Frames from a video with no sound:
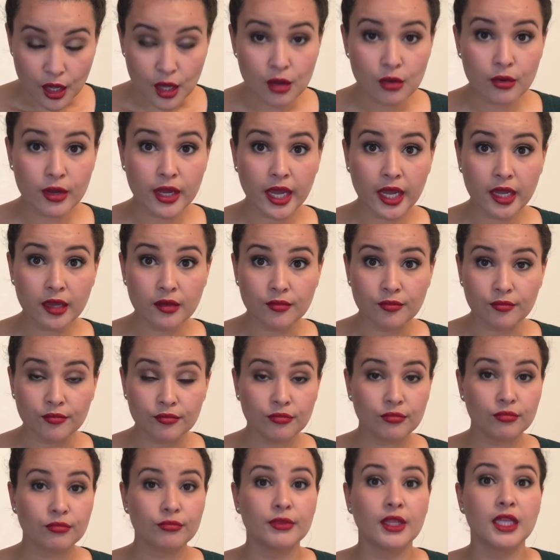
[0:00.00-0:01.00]
Ok. Ok,
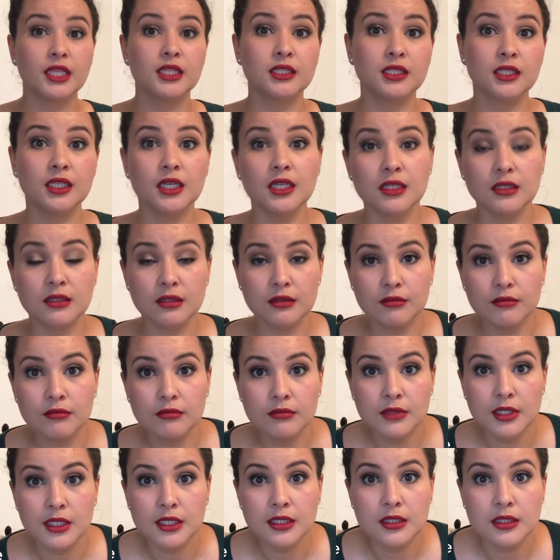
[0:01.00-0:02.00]
that's it.
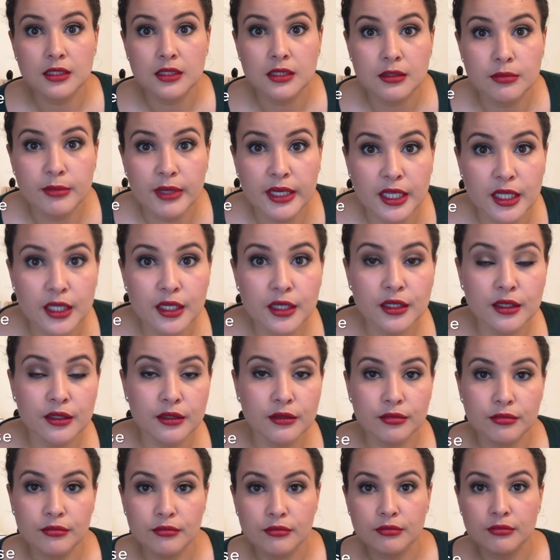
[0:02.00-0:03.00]
That's my look.
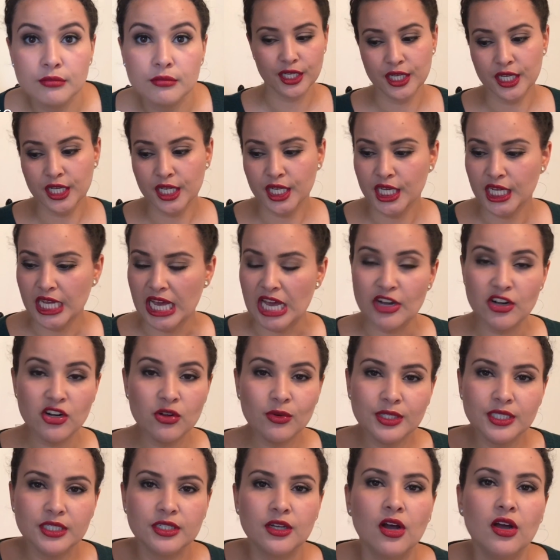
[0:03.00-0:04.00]
I don't know
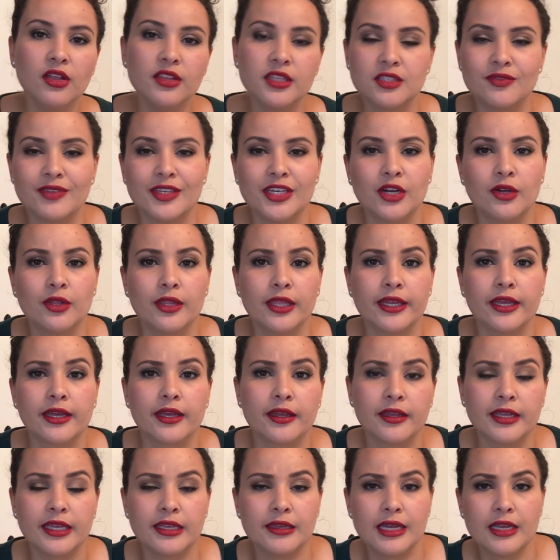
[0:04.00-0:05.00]
what to call this video, like
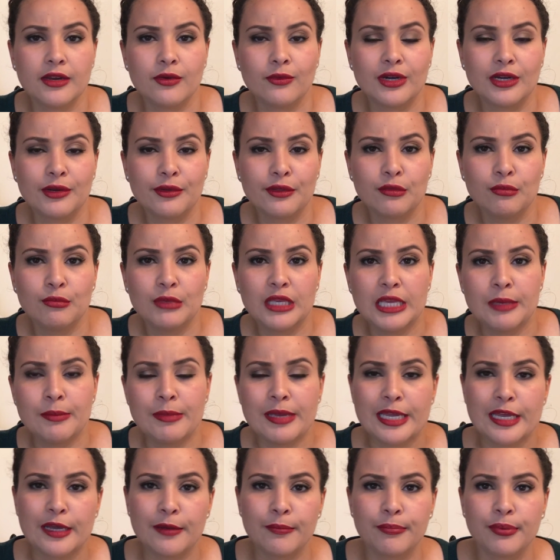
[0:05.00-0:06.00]
a get ready with me
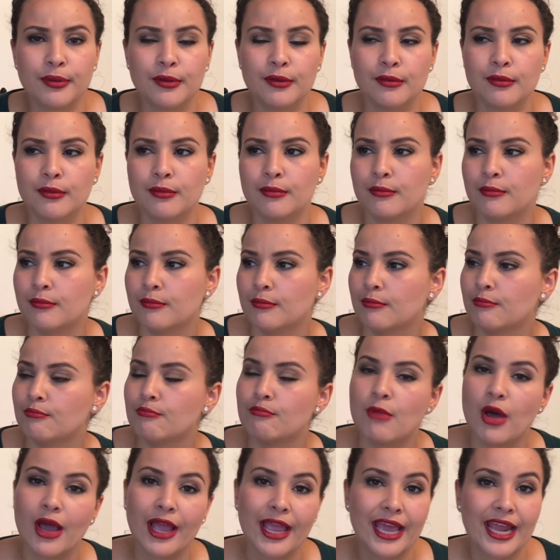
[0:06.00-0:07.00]
makeup
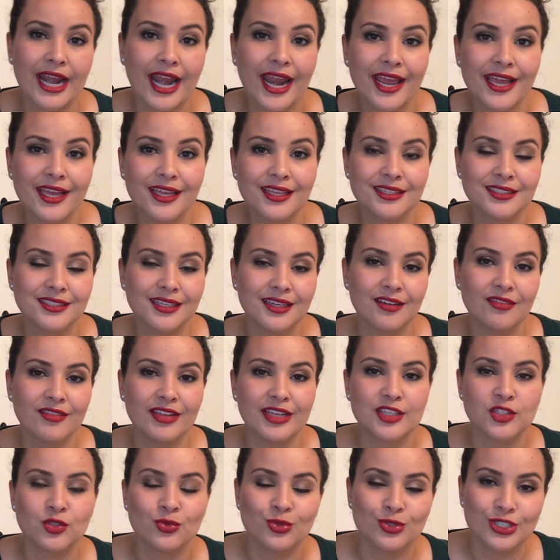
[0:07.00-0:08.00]
Montréalaise, kind of
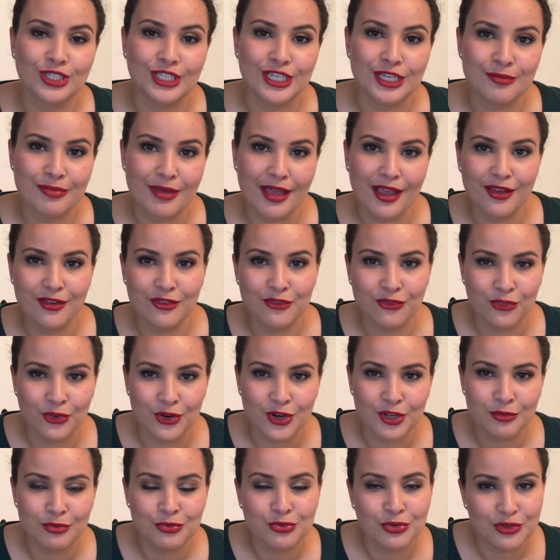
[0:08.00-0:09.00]
like switching back and
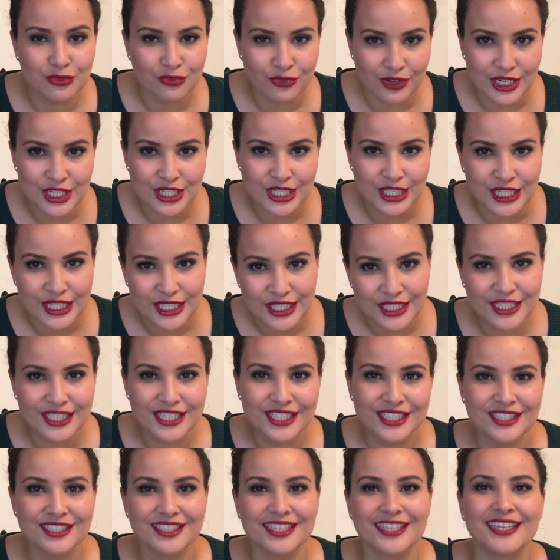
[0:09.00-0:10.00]
forth between French and
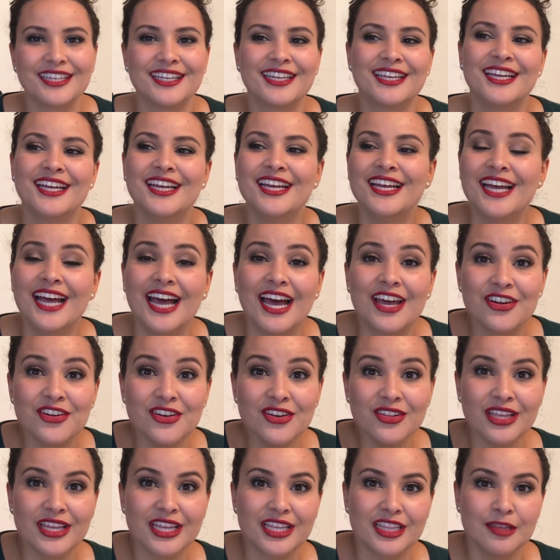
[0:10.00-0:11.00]
English. Like, I don't
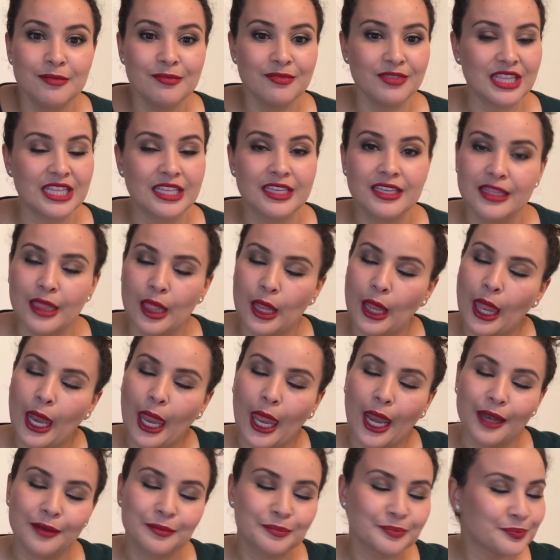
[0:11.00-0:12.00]
know, like,
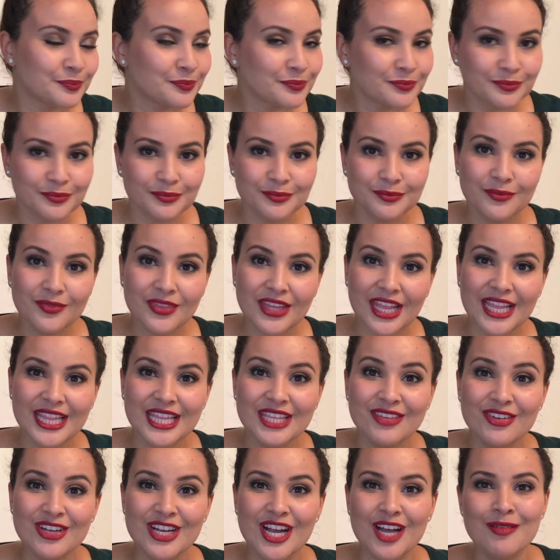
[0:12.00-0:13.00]

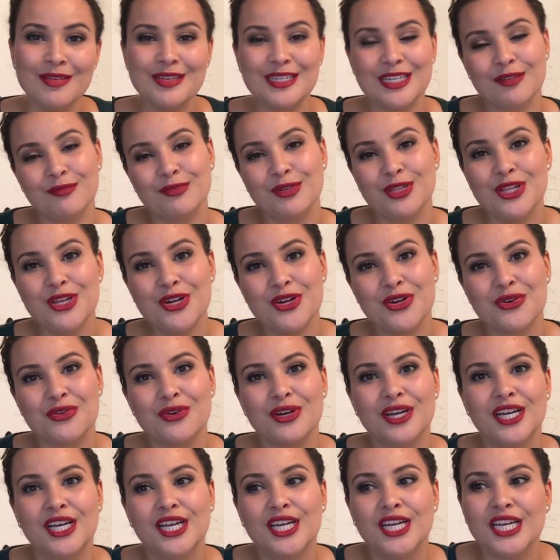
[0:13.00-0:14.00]
leave a comment down
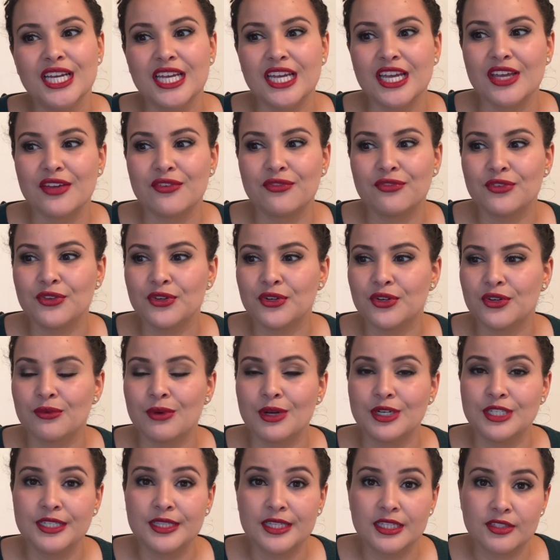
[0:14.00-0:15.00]
below. If you're
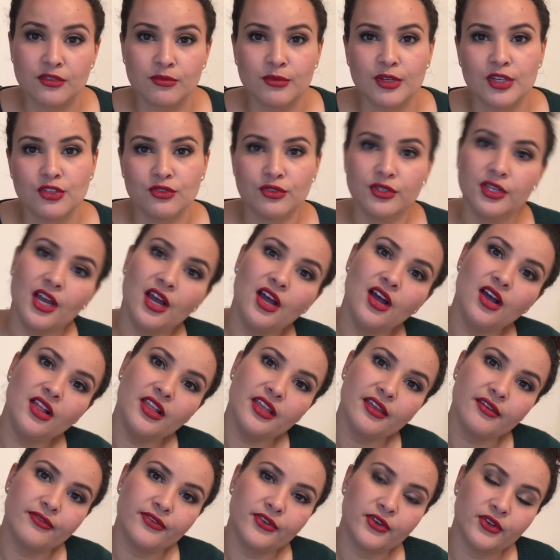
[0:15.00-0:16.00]
watching this from
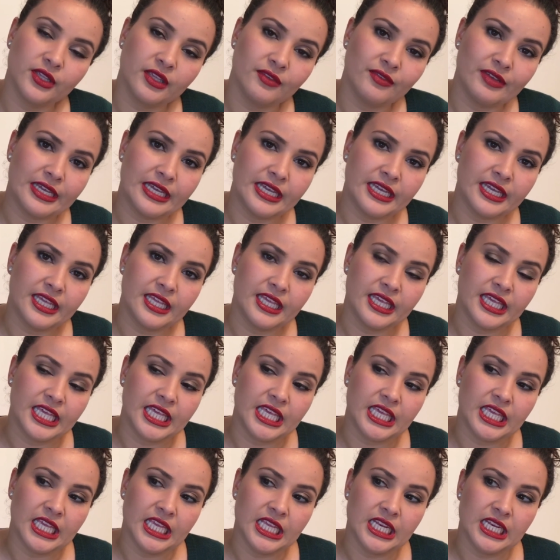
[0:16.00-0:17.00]
Montreal, if you're living
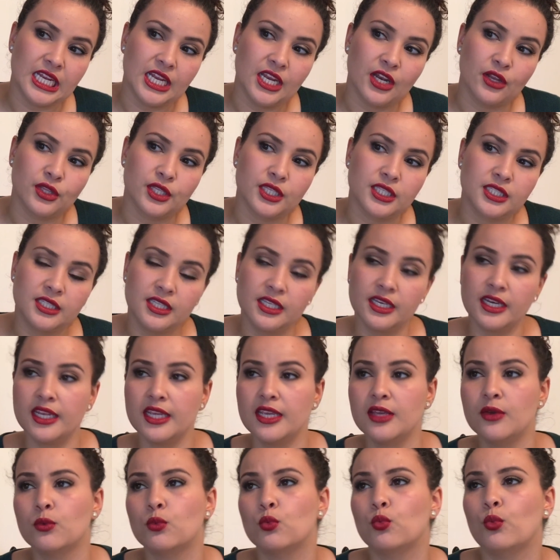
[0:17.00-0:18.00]
in another
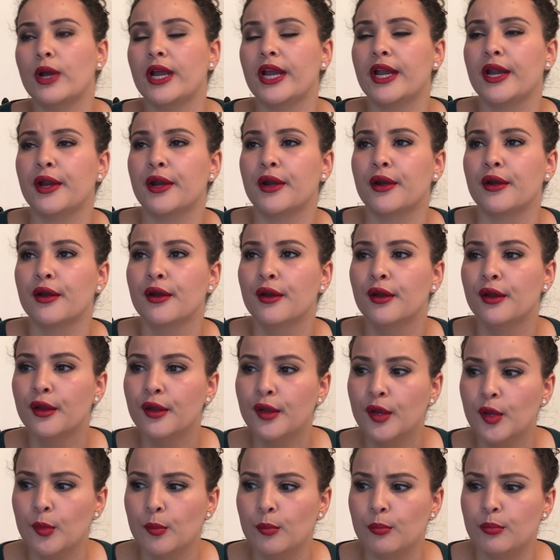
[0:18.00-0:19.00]
city where
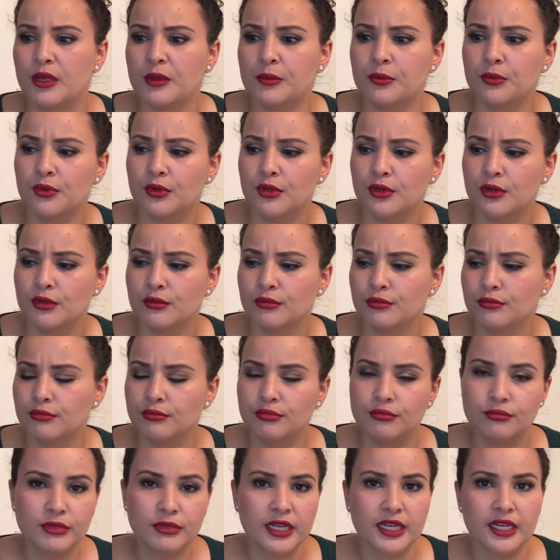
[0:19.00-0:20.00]
people
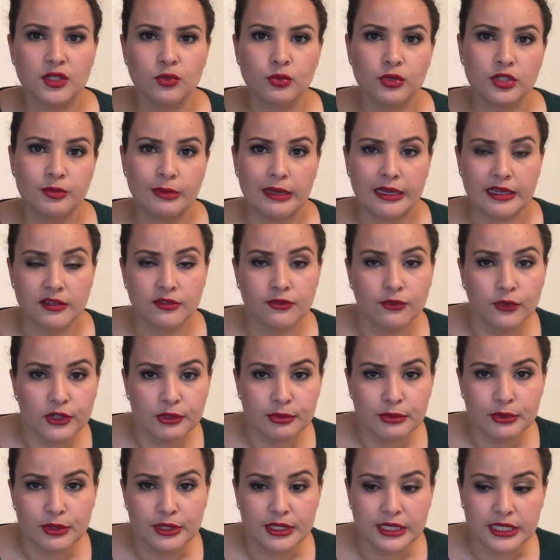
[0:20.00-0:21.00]
kind of switch back and
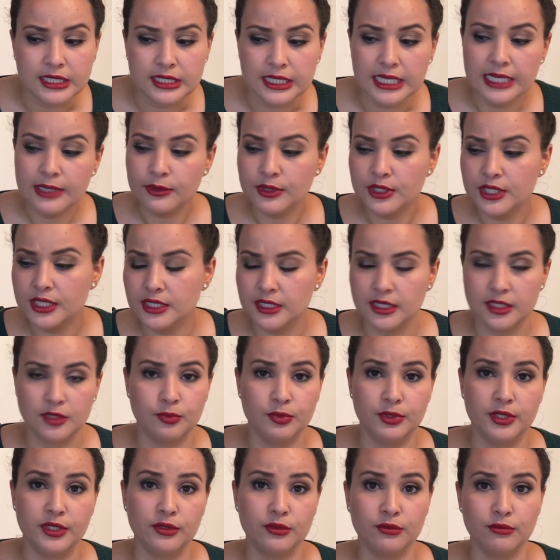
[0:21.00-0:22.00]
forth between these languages, it's
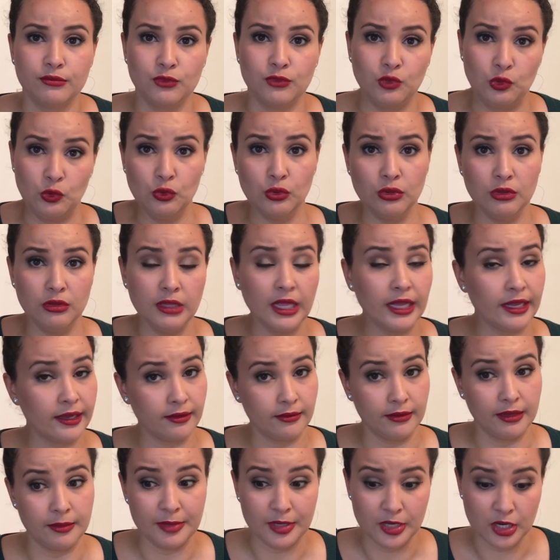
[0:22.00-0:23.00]
pretty cool, like,
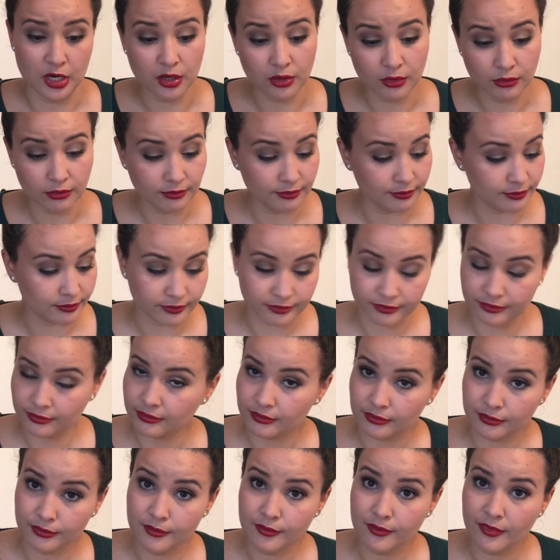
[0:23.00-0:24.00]
let me know.
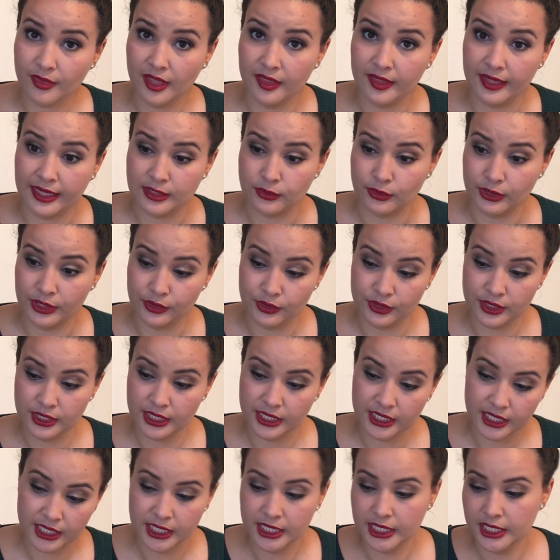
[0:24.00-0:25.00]
I think it's really
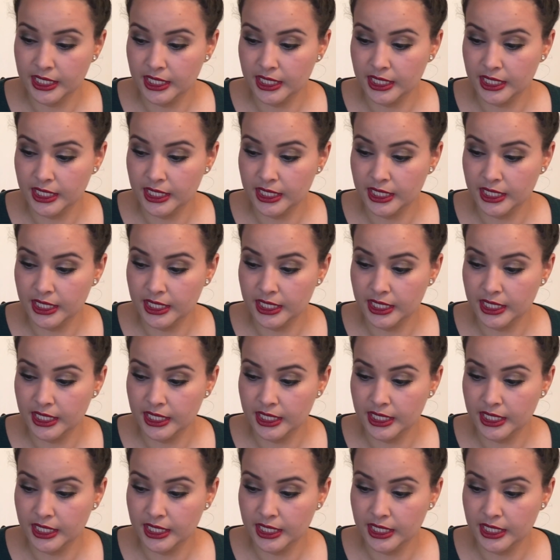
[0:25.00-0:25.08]
interesting.